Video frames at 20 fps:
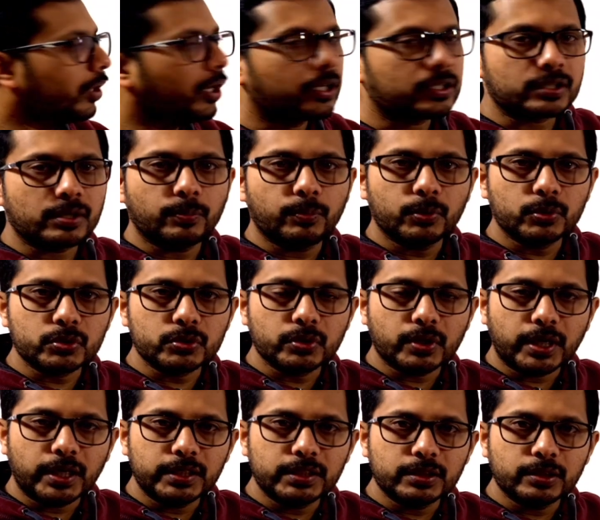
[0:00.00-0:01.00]
are supposed to
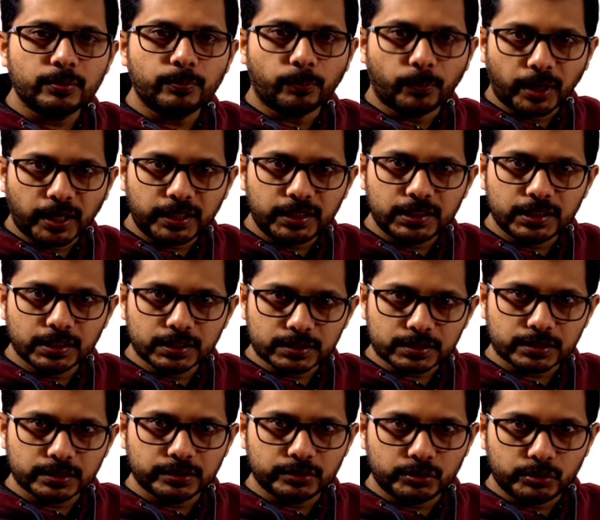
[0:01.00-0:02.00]
write
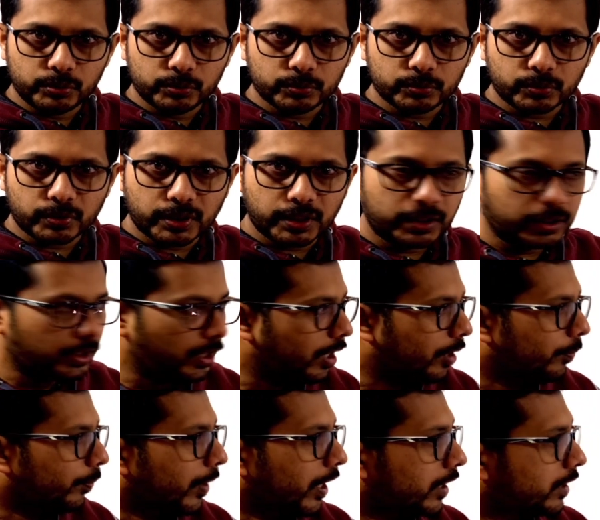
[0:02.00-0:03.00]
minus 2. Okay,
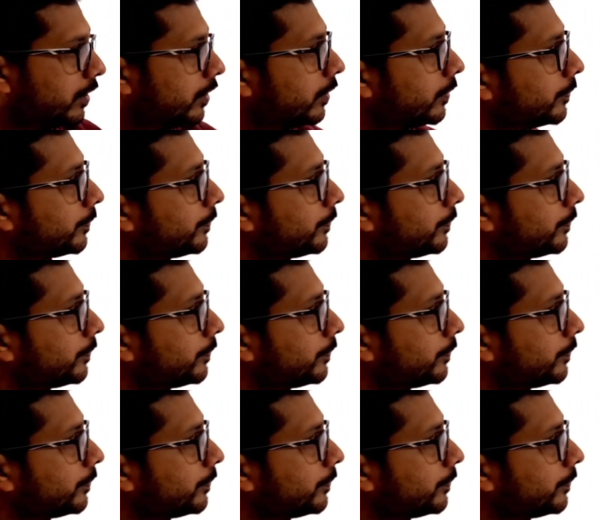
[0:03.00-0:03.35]
but